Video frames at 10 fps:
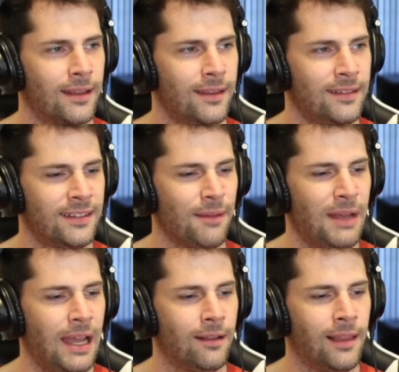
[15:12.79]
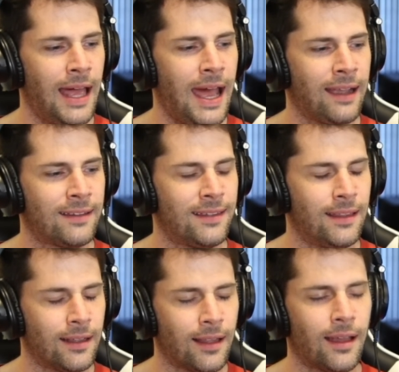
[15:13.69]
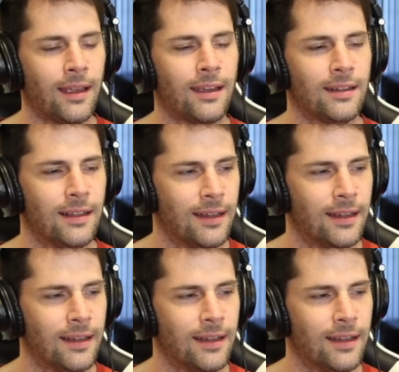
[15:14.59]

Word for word: this somehow lacks the like